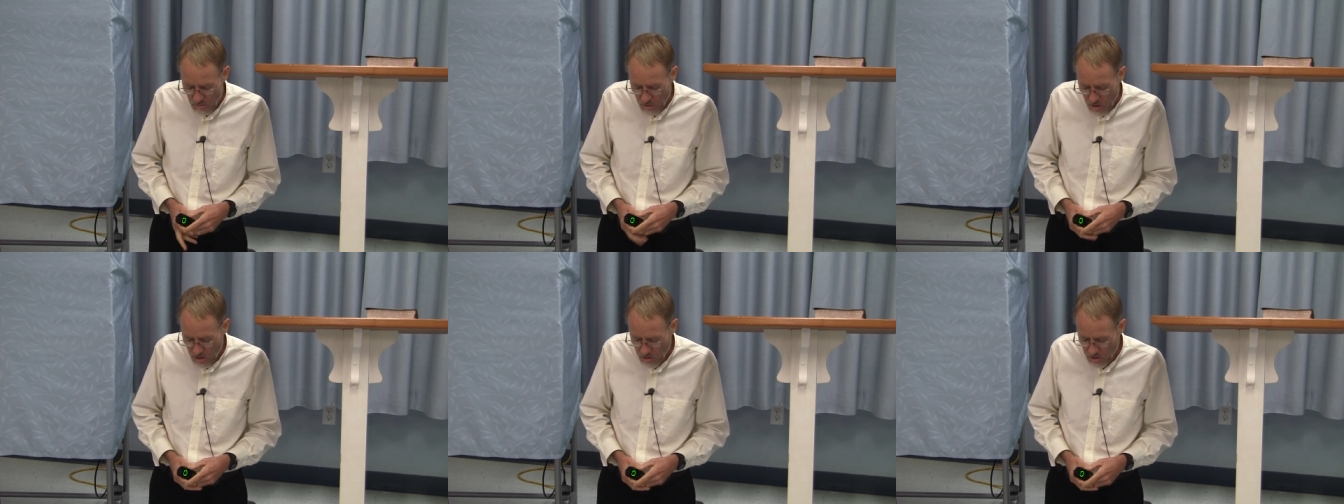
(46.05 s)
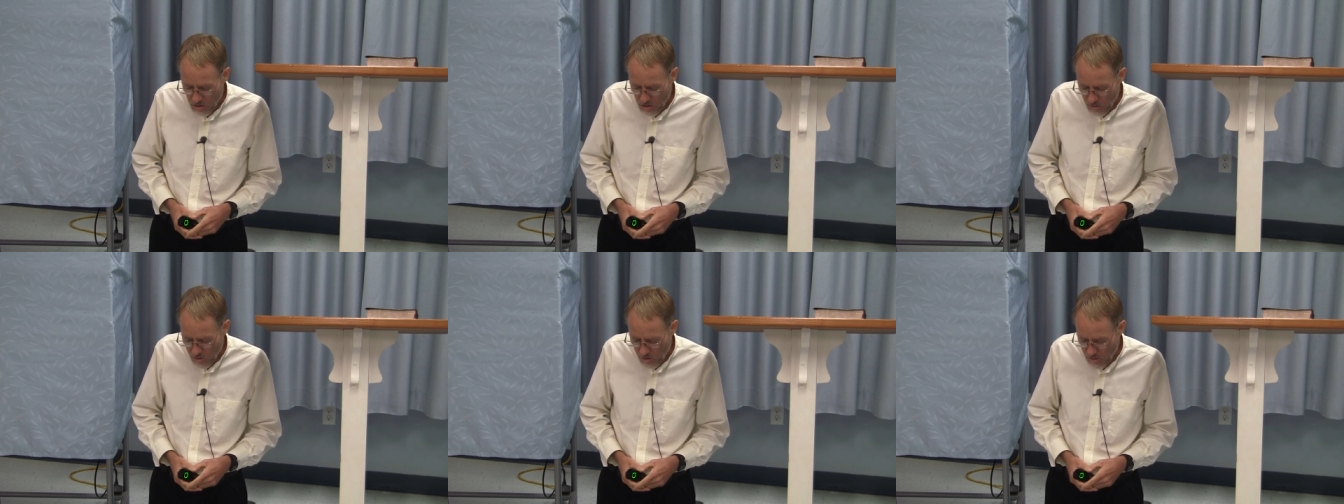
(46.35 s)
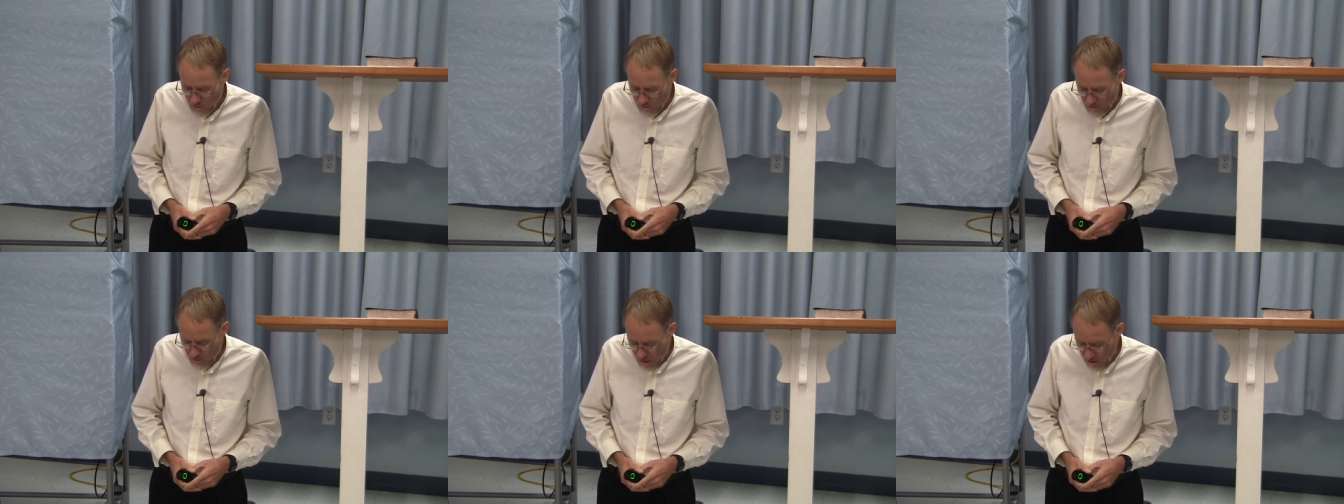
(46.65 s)
where two
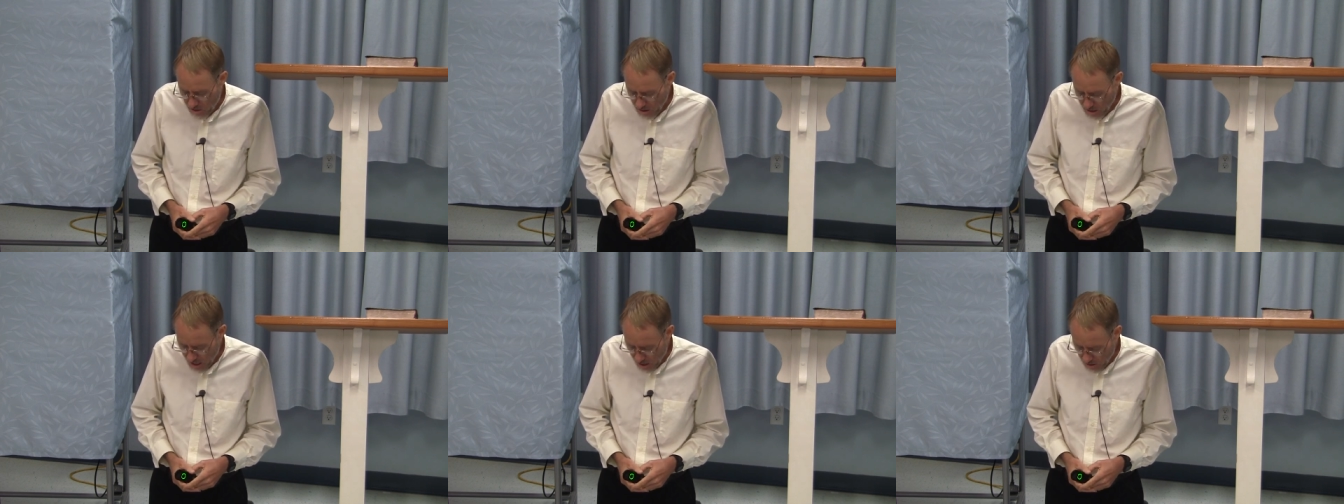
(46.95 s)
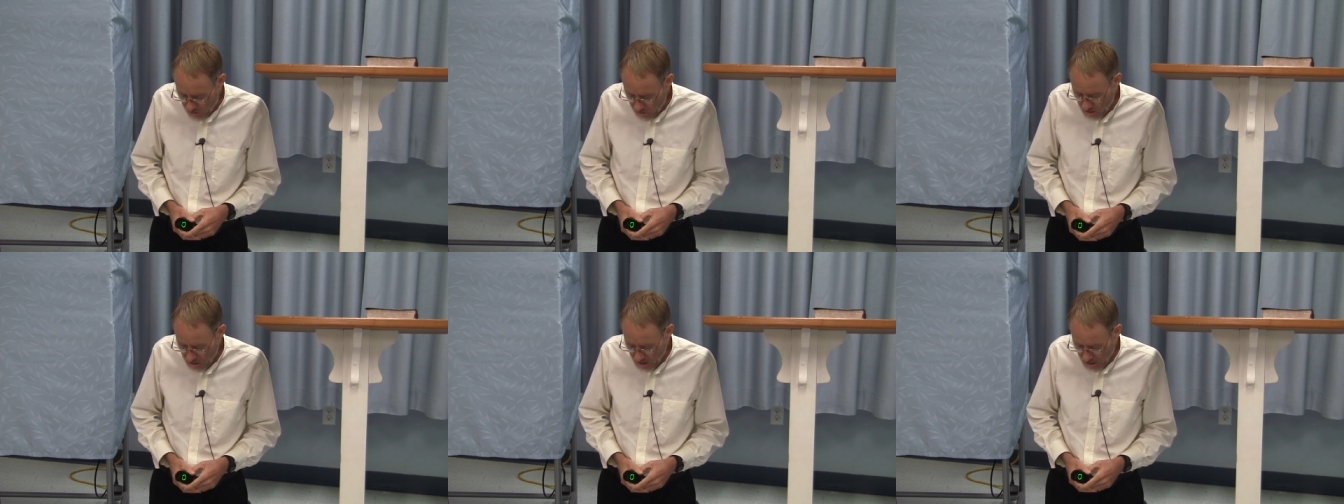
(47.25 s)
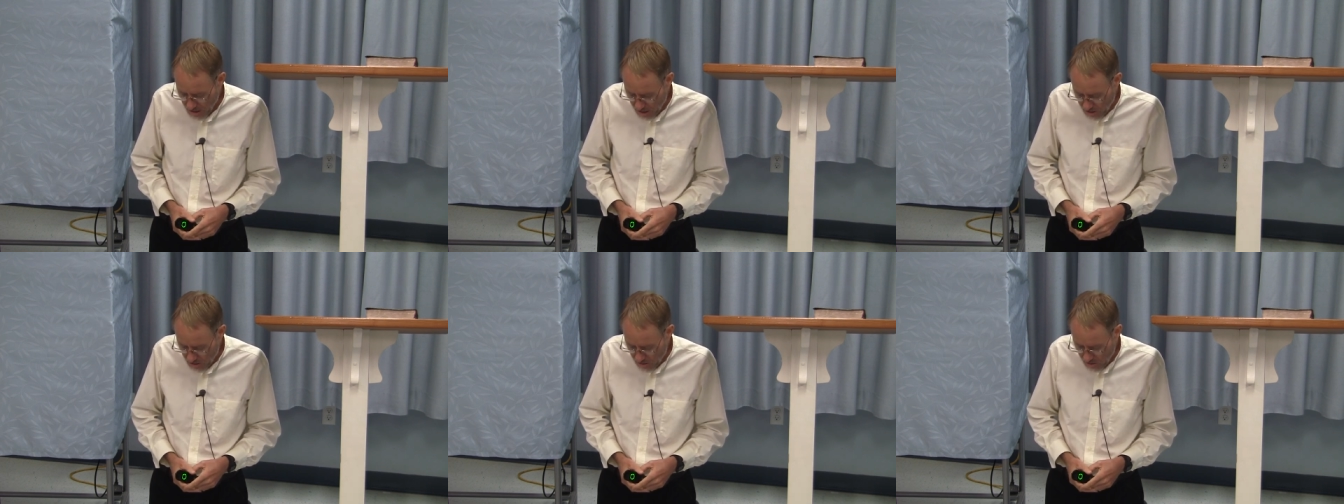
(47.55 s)
or three are gathered
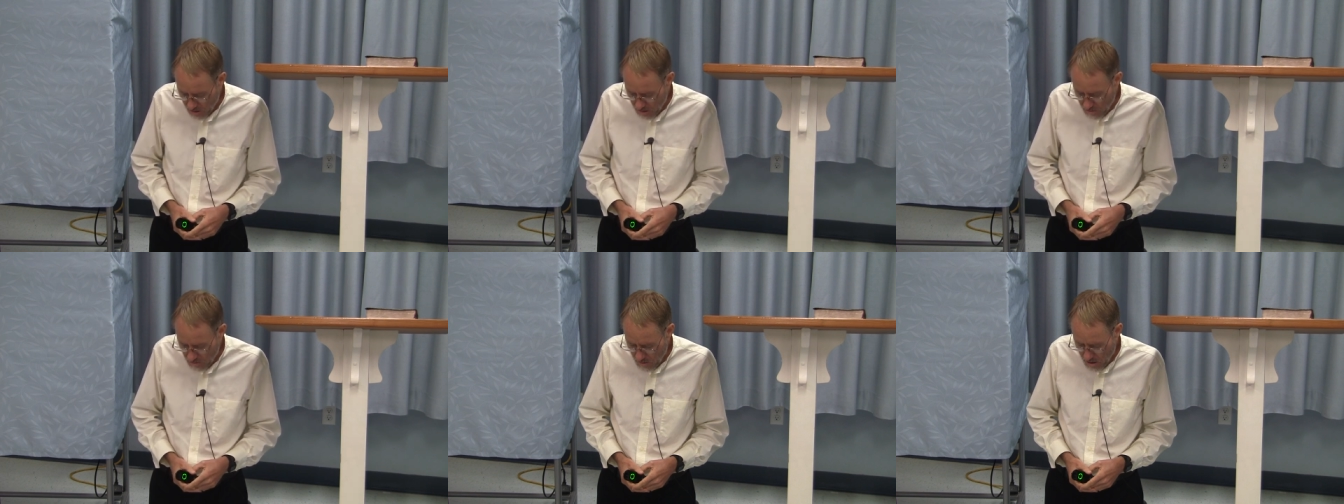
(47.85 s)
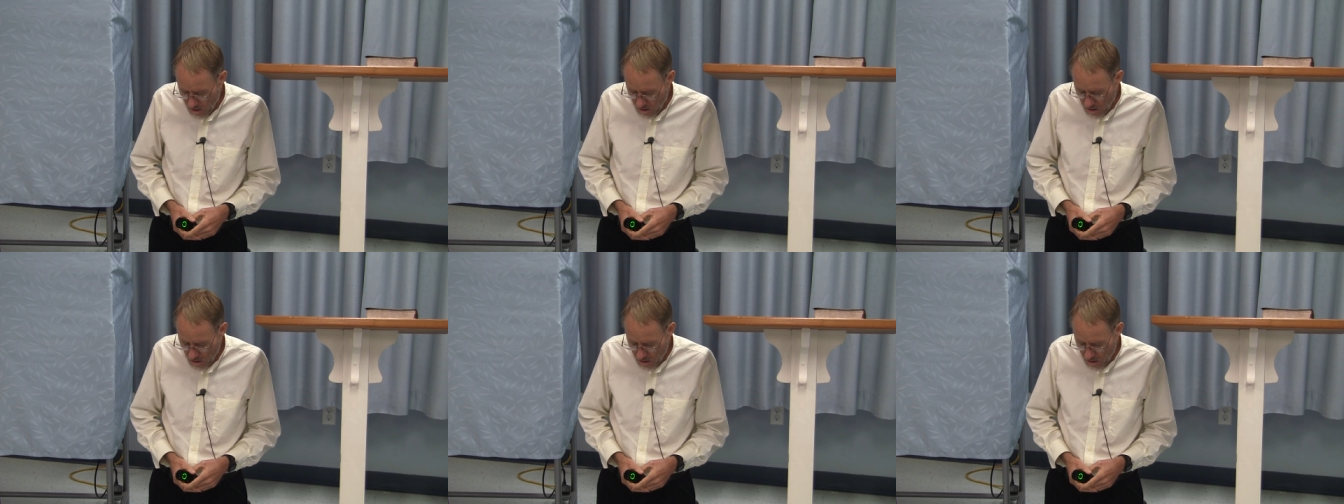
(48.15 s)
together in